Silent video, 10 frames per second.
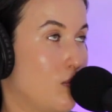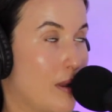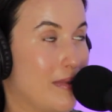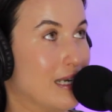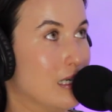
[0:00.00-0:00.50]

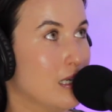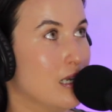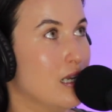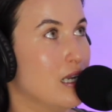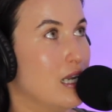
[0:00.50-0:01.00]
women
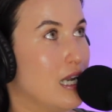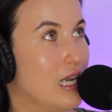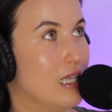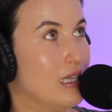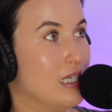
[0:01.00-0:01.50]

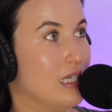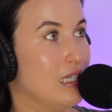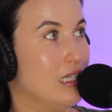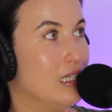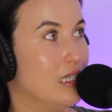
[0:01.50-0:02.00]
in
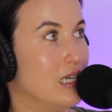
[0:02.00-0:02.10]
the